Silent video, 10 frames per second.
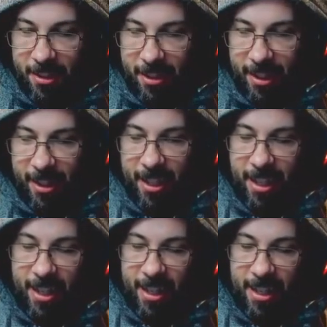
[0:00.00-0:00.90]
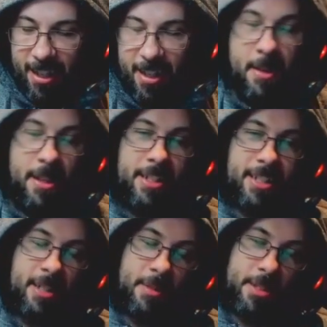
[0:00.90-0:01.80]
He
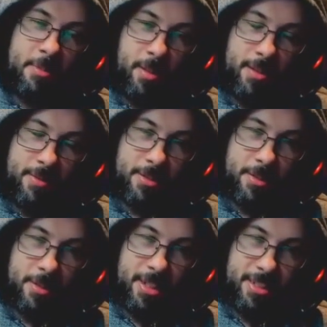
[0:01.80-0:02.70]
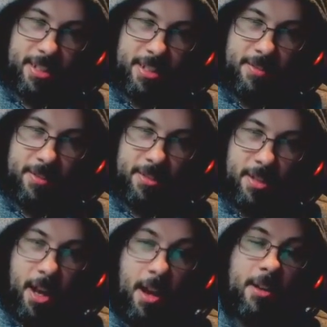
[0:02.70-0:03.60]
said he went to private school. That's the difference.
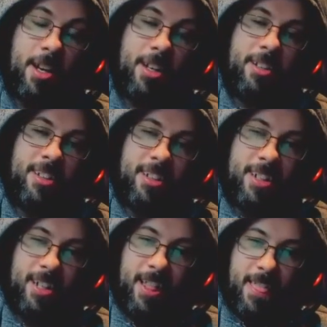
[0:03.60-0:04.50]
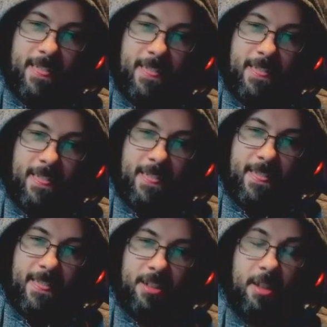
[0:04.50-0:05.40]
Oh no.
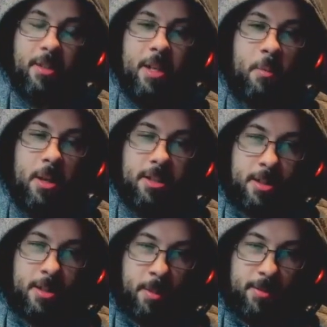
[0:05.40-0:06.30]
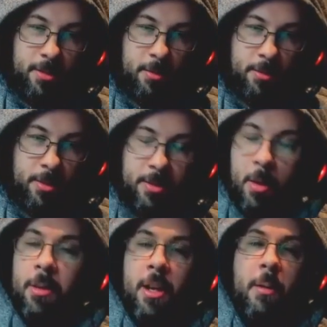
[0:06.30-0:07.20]
Oh, sorry, he worked at a private school, so he's
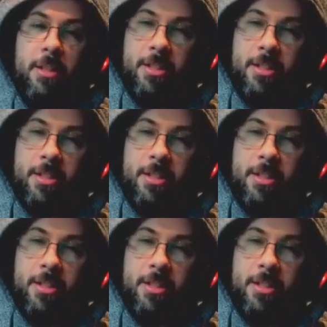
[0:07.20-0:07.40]
got no.